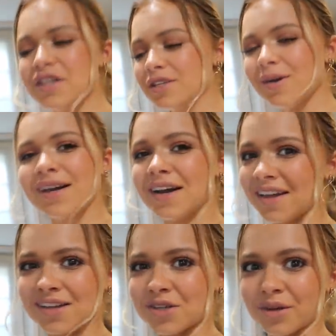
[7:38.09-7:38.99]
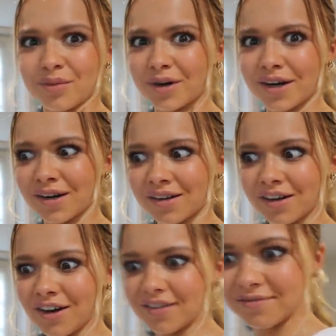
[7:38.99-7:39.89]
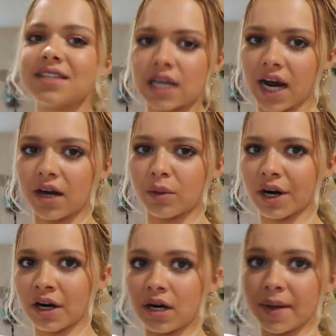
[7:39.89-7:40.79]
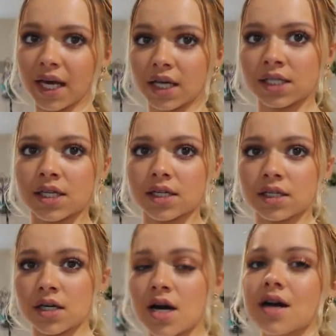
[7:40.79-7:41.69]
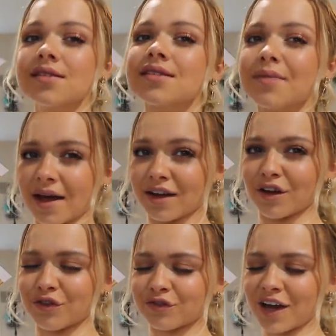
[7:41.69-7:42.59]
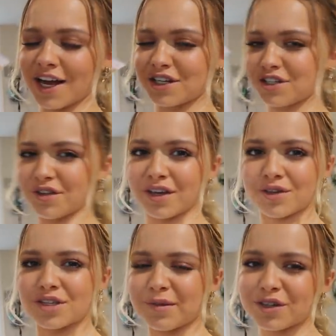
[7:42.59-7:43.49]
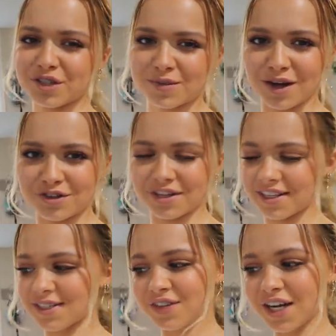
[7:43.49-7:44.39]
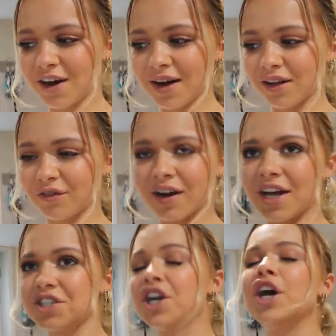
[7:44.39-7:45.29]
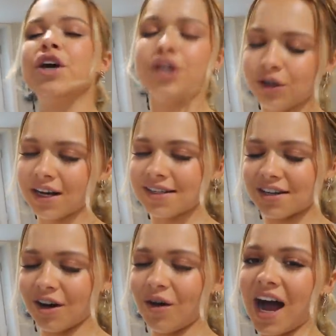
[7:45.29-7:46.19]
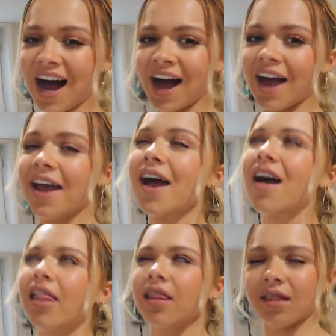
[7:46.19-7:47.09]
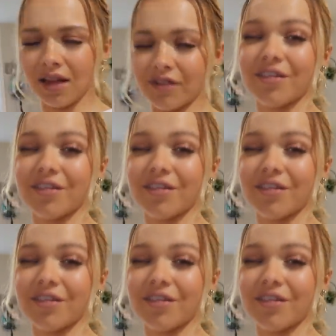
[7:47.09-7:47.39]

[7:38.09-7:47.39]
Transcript: so why not get to it pretty early on. Tonight we are gonna make dun, dun, dun, some HelloFresh. So thank you so much for sponsoring this video, HelloFresh. You guys know I love